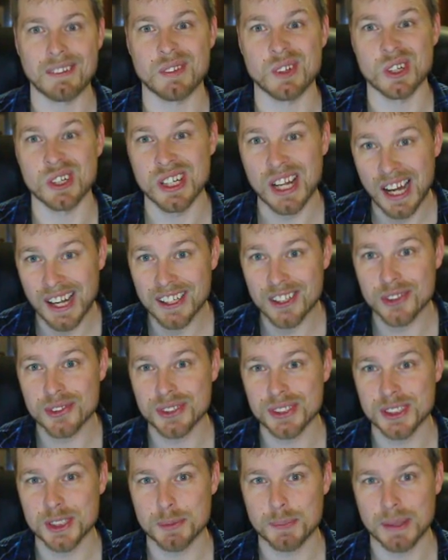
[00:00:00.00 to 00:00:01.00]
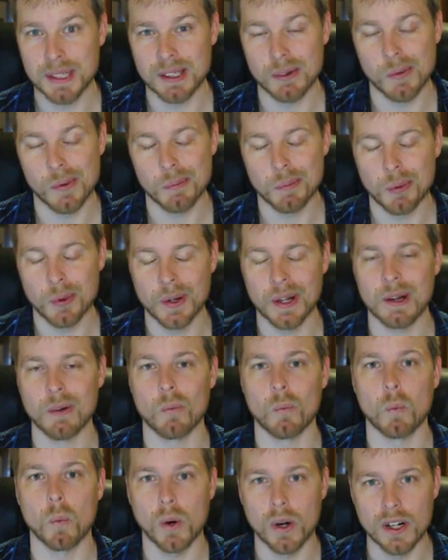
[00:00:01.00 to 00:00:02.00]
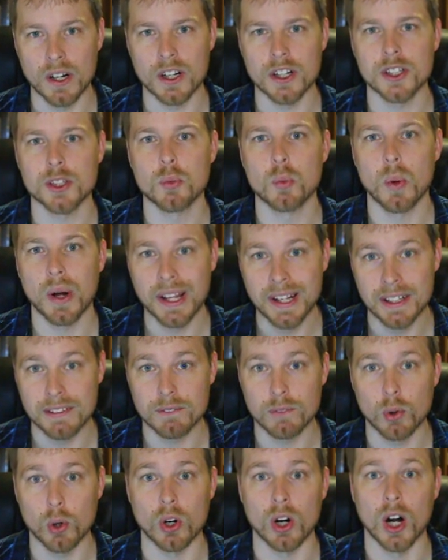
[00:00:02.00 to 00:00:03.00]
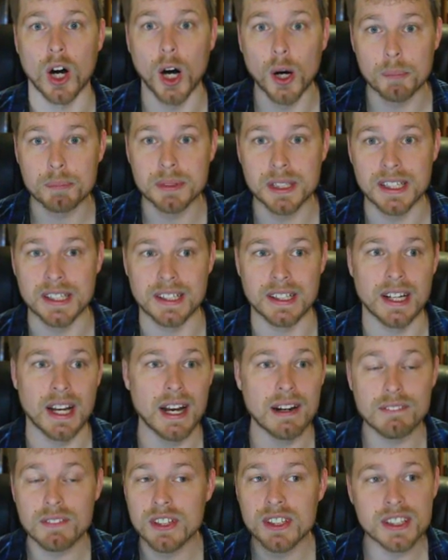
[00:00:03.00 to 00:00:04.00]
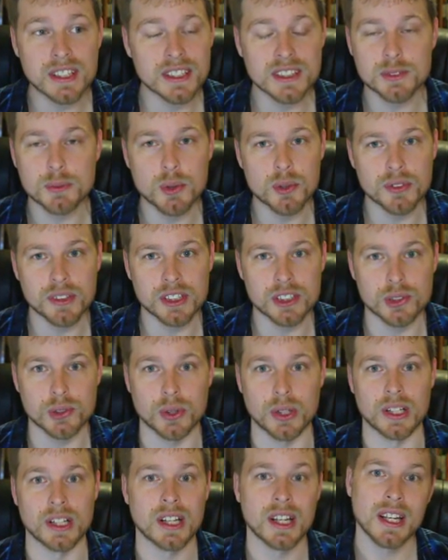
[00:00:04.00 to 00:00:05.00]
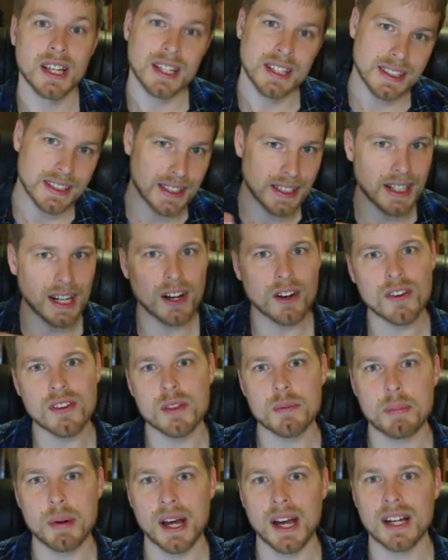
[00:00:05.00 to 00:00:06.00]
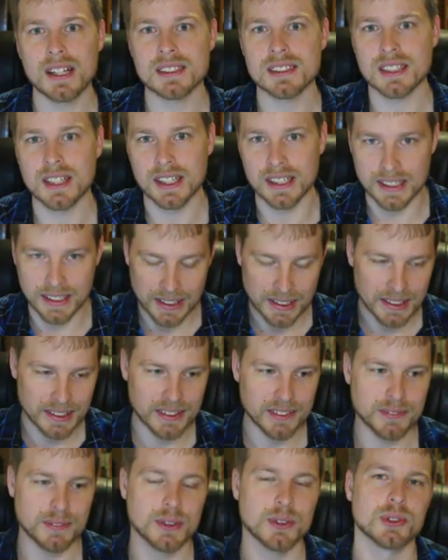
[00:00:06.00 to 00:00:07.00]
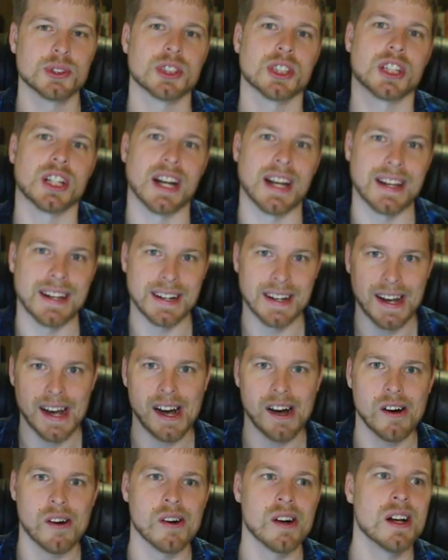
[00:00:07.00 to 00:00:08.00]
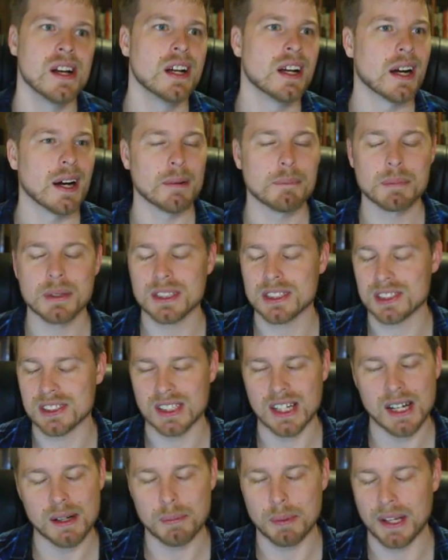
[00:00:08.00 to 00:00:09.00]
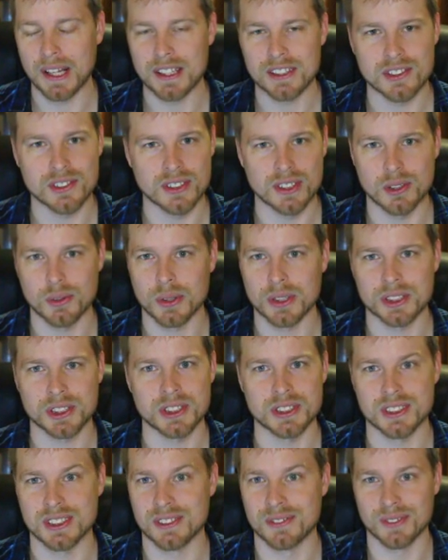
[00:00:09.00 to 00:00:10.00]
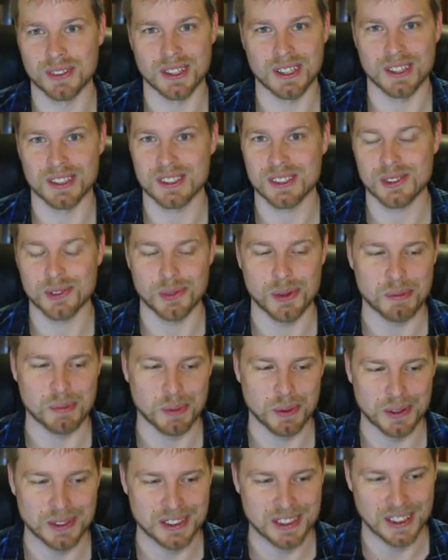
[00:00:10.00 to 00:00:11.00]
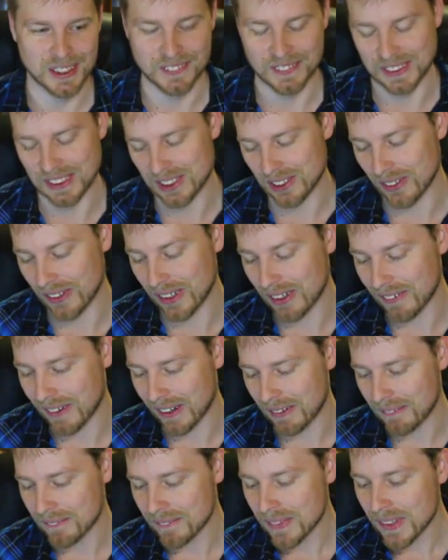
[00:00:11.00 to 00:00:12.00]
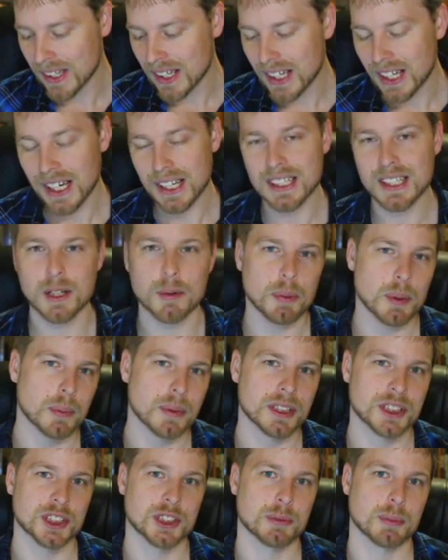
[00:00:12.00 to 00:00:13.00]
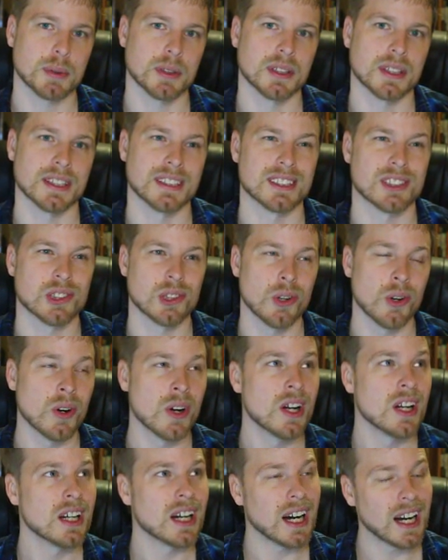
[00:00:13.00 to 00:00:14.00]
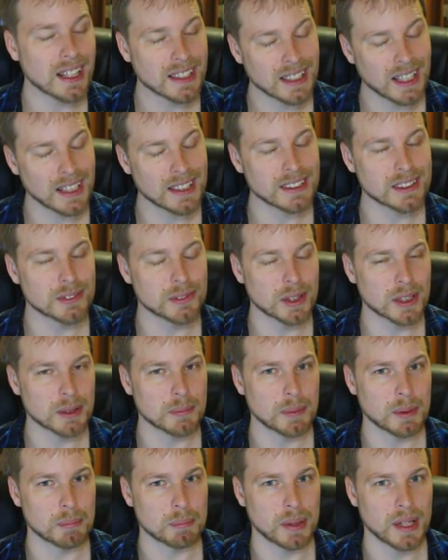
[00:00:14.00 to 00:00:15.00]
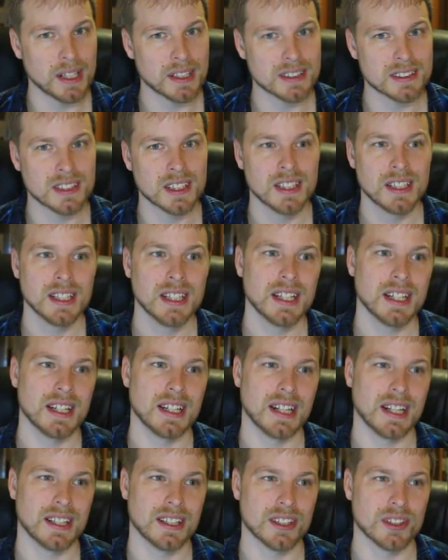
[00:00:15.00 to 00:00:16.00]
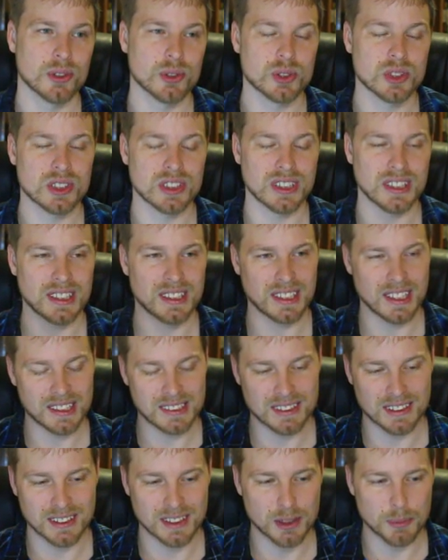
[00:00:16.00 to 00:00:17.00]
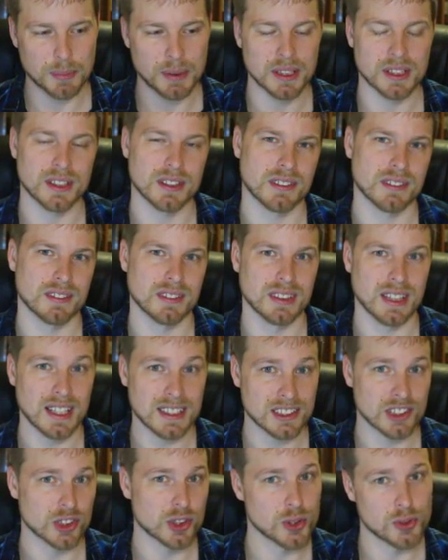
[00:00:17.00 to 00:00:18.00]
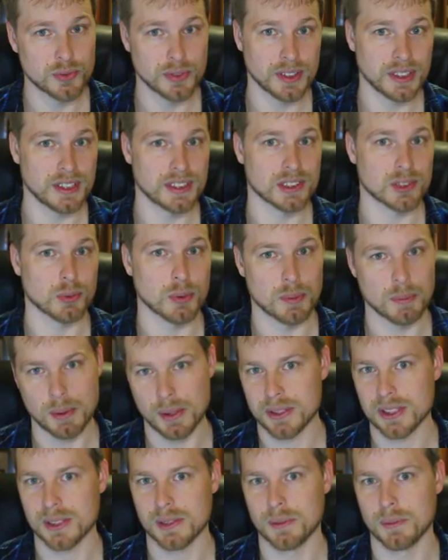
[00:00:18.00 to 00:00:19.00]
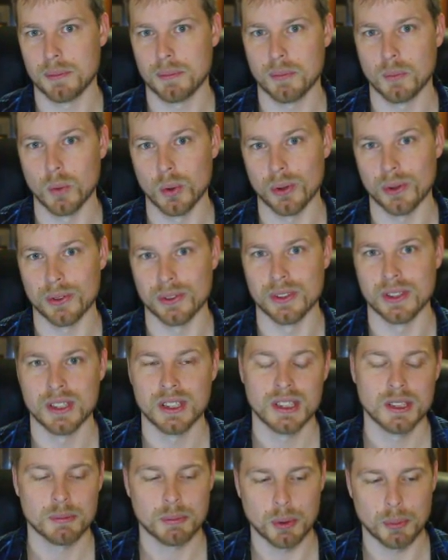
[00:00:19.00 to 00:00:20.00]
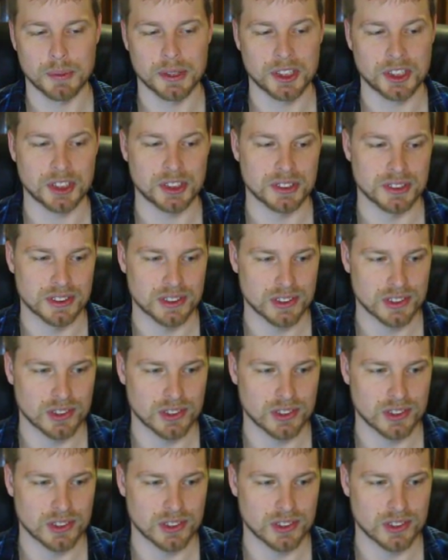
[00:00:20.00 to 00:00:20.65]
If you're not using Spigot 1.8, what are you waiting for? Update. Everything's moving to it. Get out of the past, get in the future, and now I'm going to stop answering questions in regards to 1.7. So anyway, and then a permissions plugin. So I highly recommend PEX. It uses it has a little bit of less goofiness with multi-world permissions.